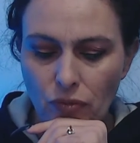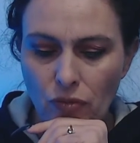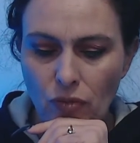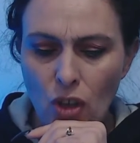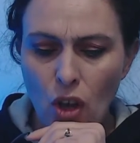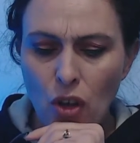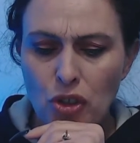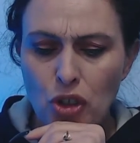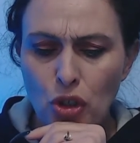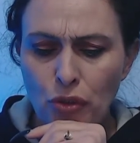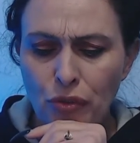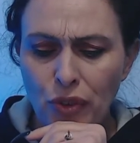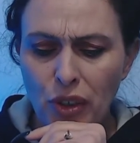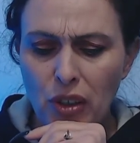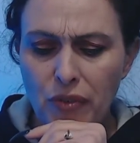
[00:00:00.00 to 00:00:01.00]
I do
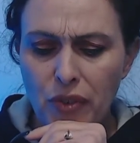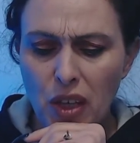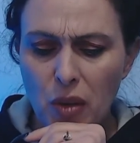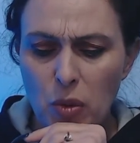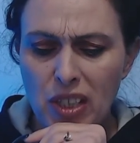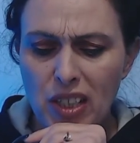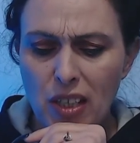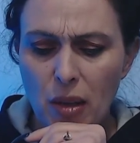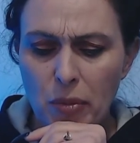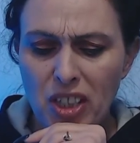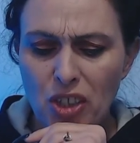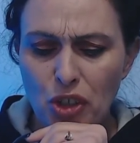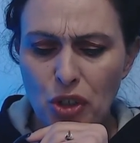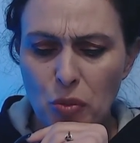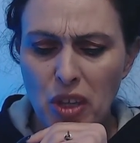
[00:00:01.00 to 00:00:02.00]
feel if there was something
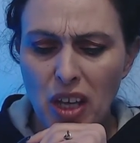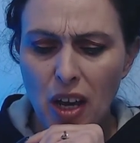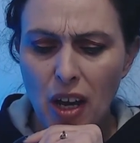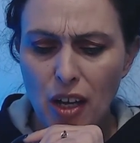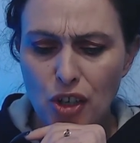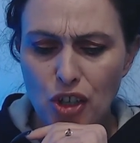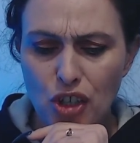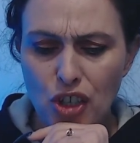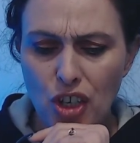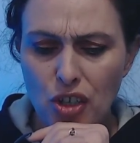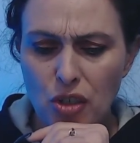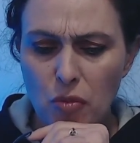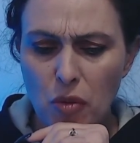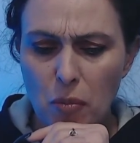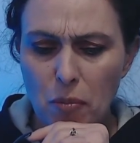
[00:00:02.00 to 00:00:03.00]
to do with a harsh
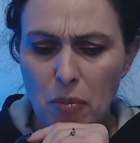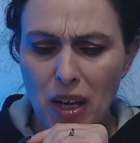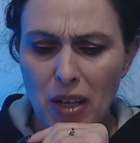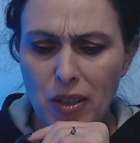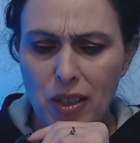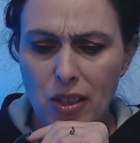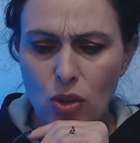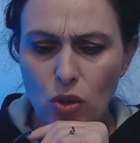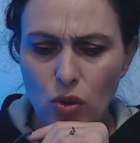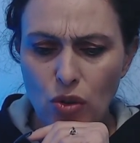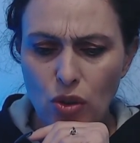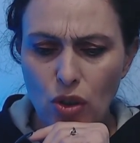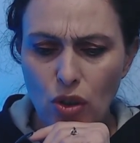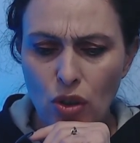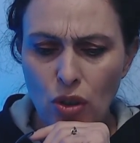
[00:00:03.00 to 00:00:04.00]
judgment based
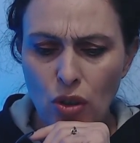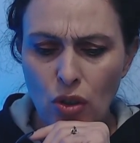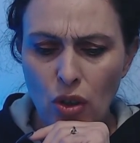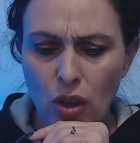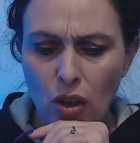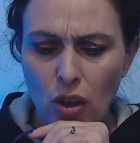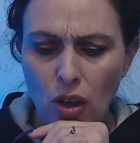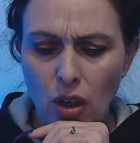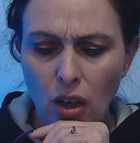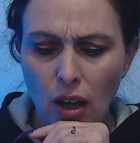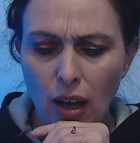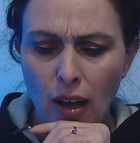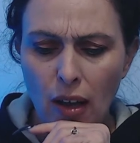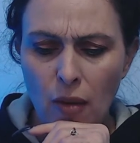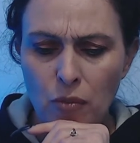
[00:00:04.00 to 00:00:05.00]
on you,
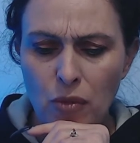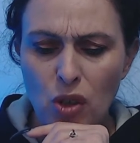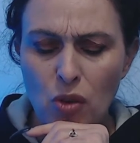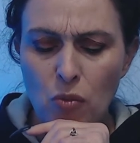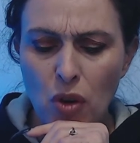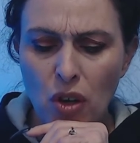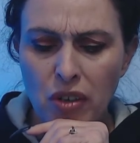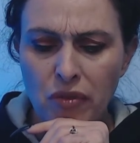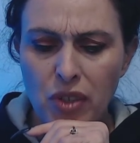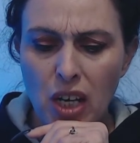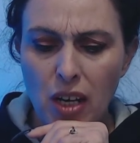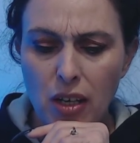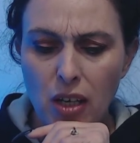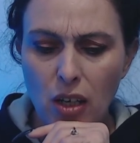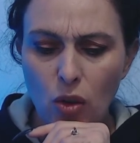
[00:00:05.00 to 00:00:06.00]
you might have
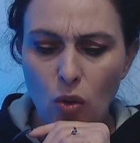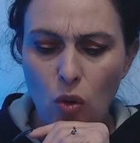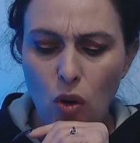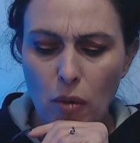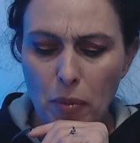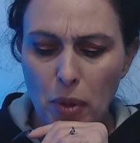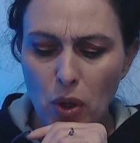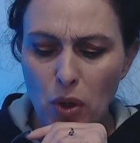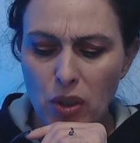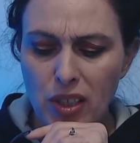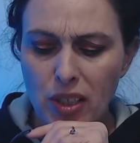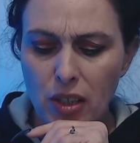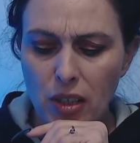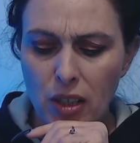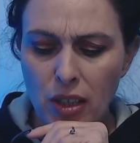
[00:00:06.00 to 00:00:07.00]
taken it quite
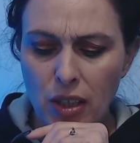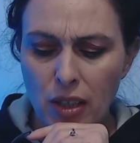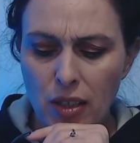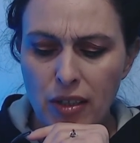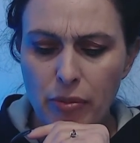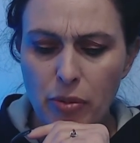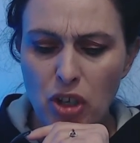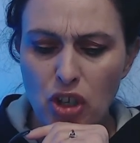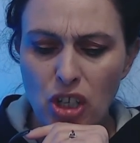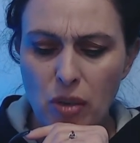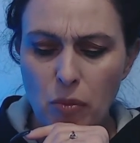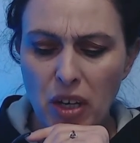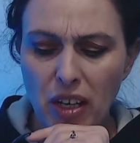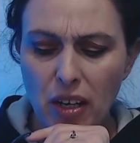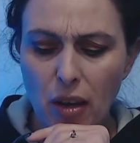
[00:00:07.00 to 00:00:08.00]
personally, especially
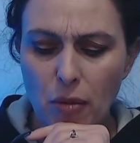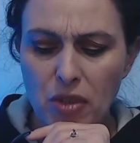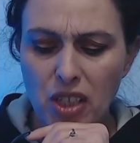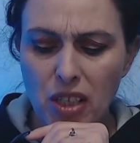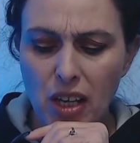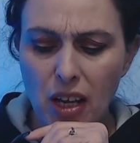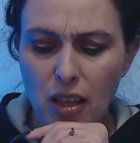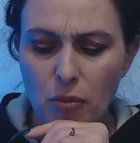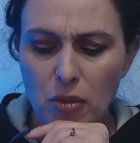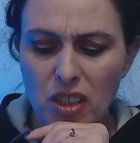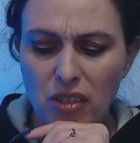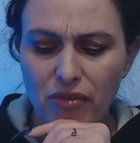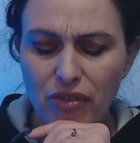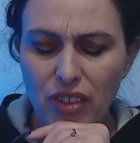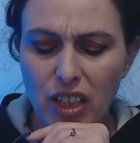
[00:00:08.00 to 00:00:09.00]
when it comes to the element
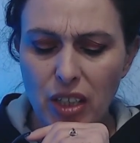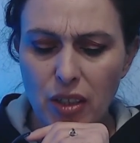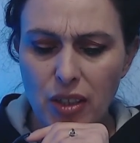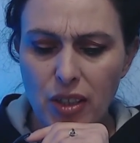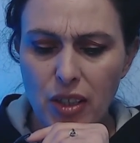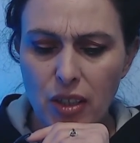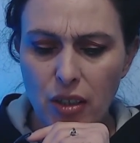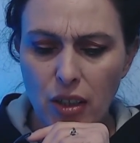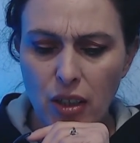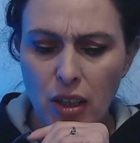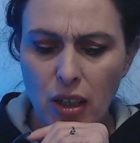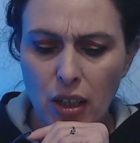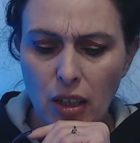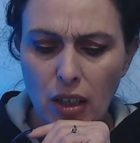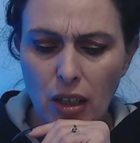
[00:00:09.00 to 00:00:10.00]
of Venus. And
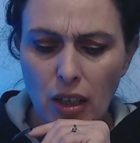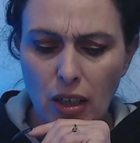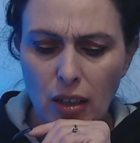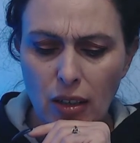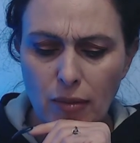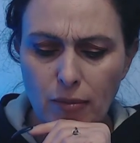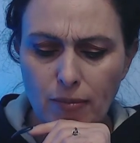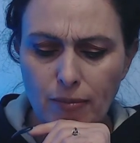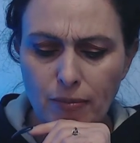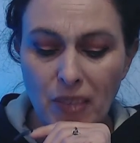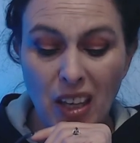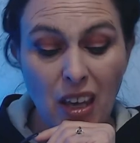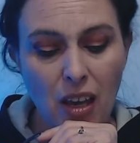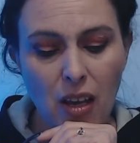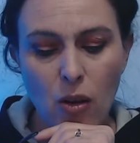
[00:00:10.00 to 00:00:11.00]

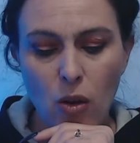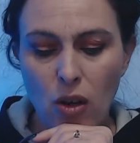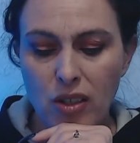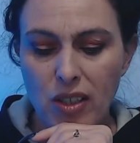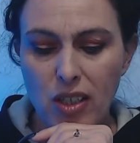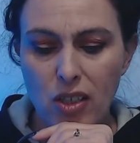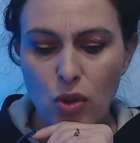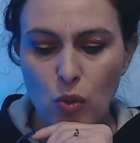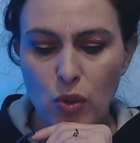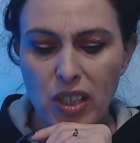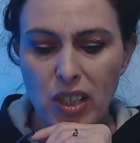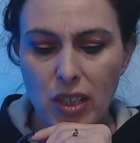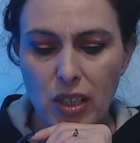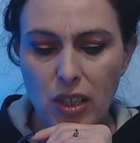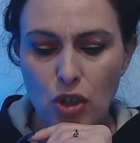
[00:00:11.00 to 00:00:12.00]
again, I still
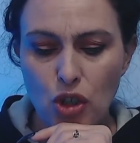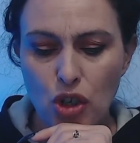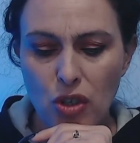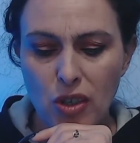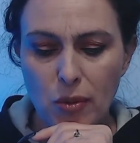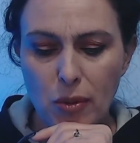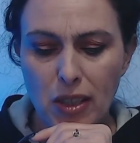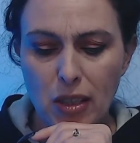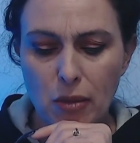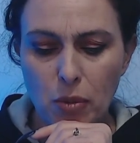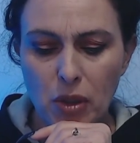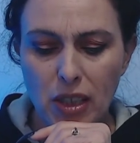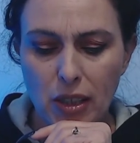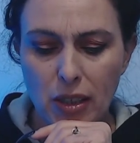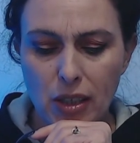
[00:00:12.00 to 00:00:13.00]
see issues with
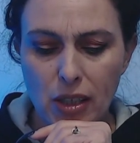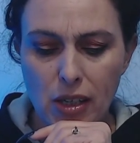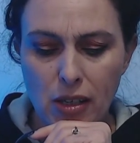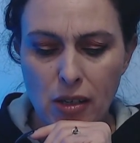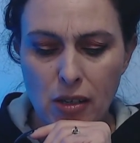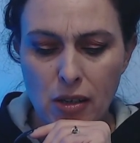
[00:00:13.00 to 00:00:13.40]
siblings here.